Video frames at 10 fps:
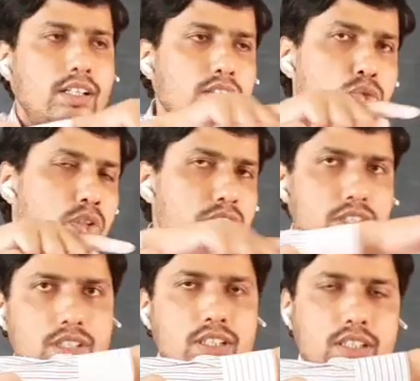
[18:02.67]

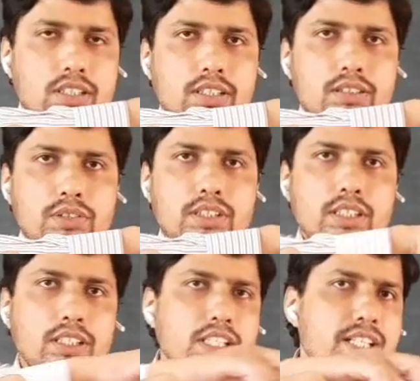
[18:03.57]
towards we
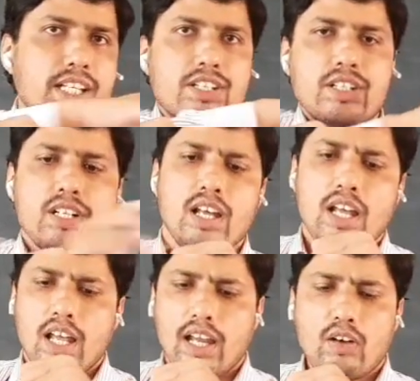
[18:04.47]
say this direction,
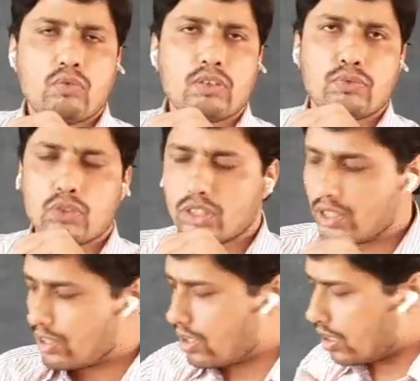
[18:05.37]
and one force
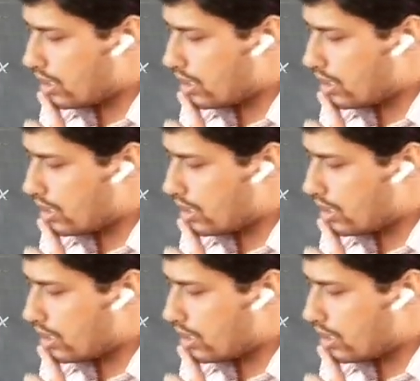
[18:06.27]
is